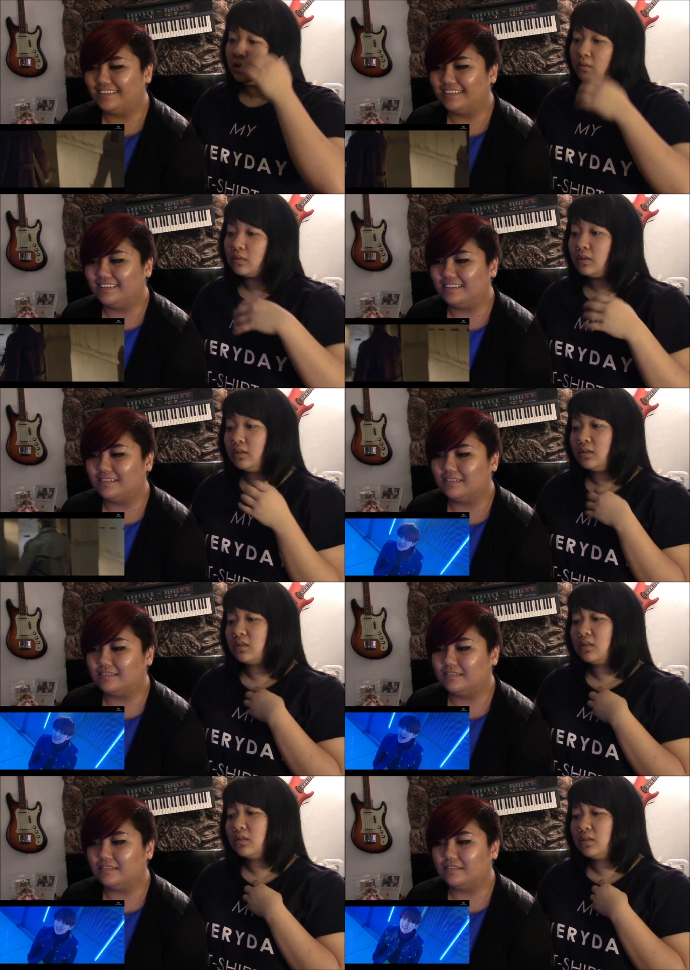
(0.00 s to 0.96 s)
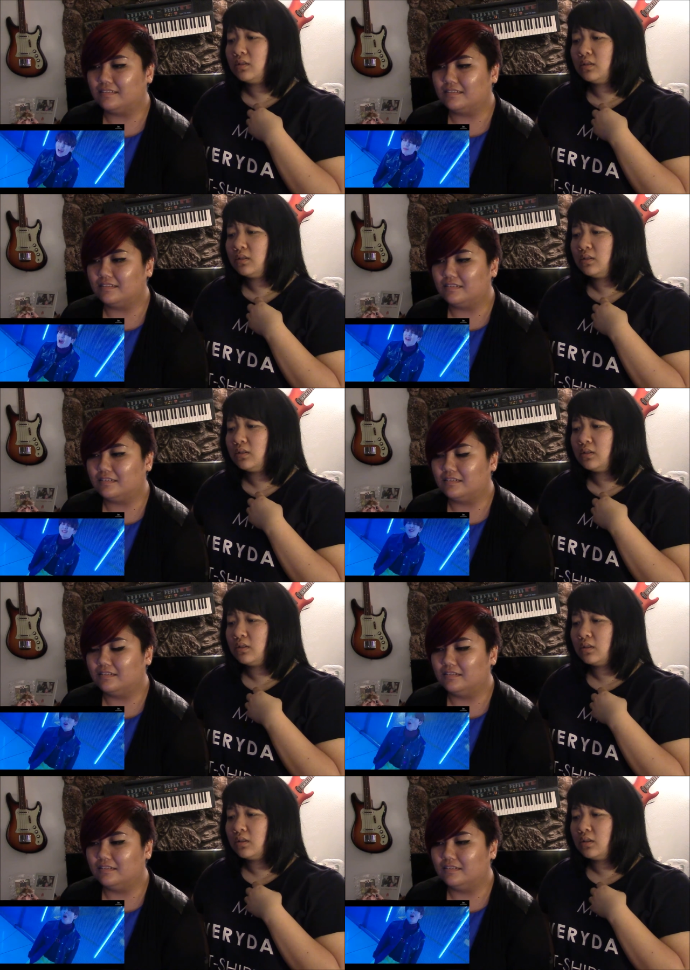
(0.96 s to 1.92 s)

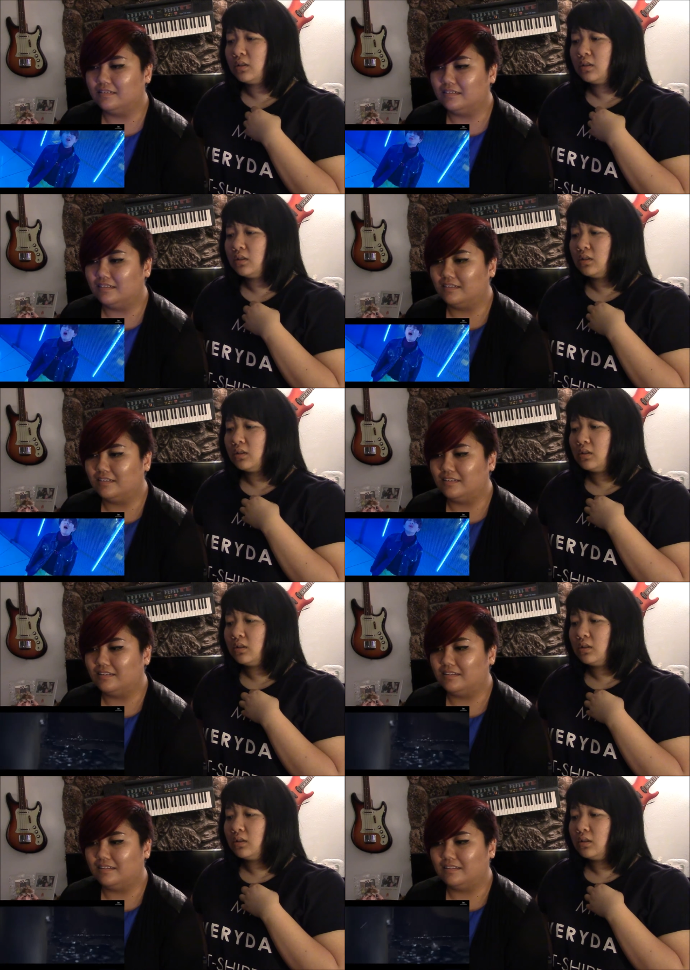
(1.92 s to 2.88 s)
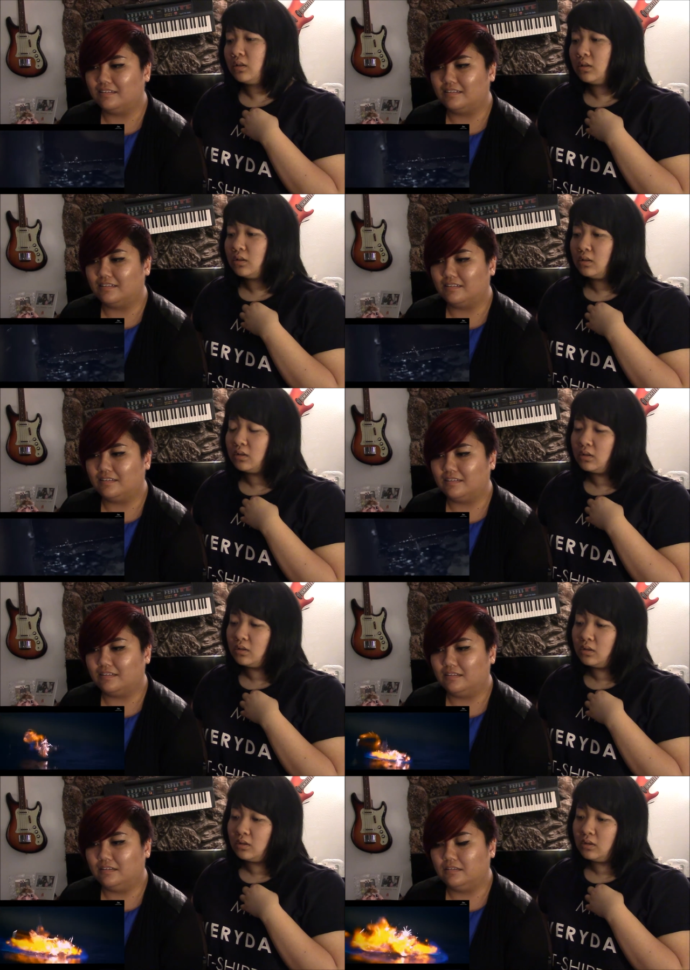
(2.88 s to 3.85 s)

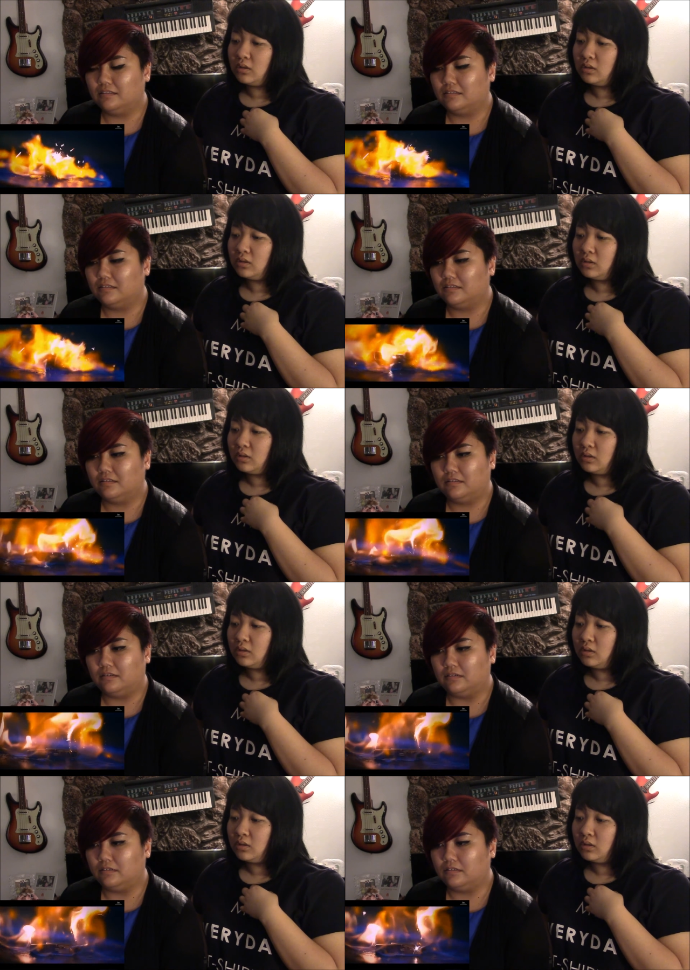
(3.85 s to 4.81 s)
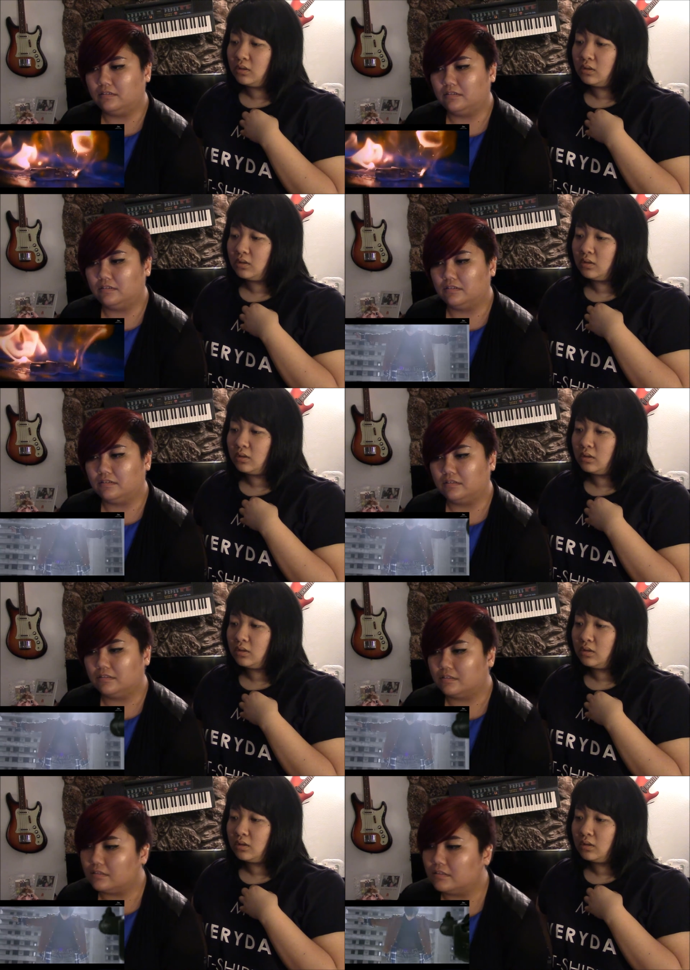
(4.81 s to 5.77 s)

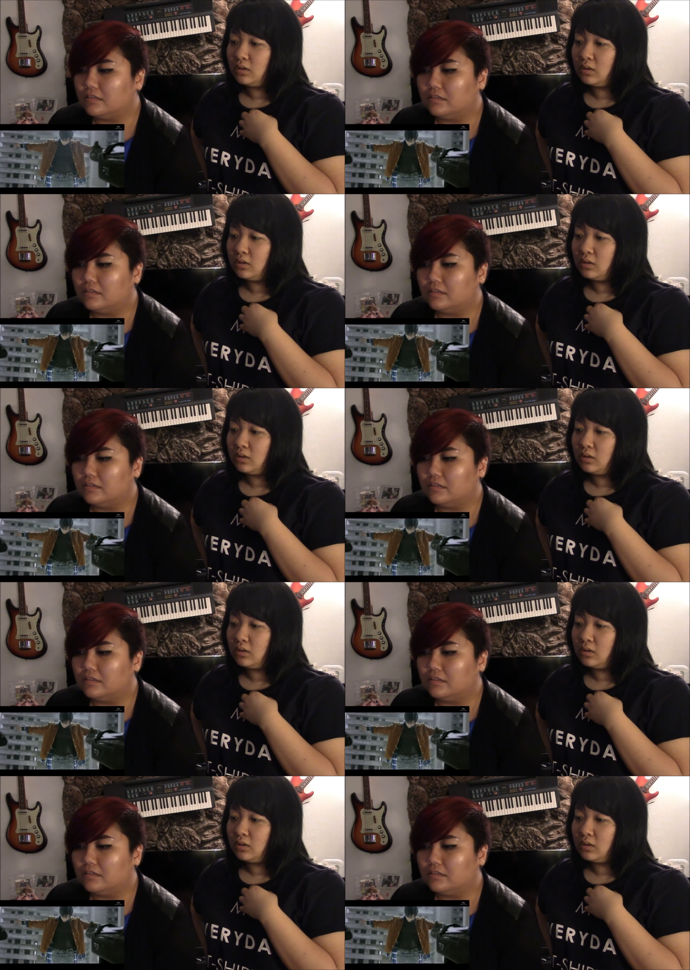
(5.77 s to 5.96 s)
Nobody speaks.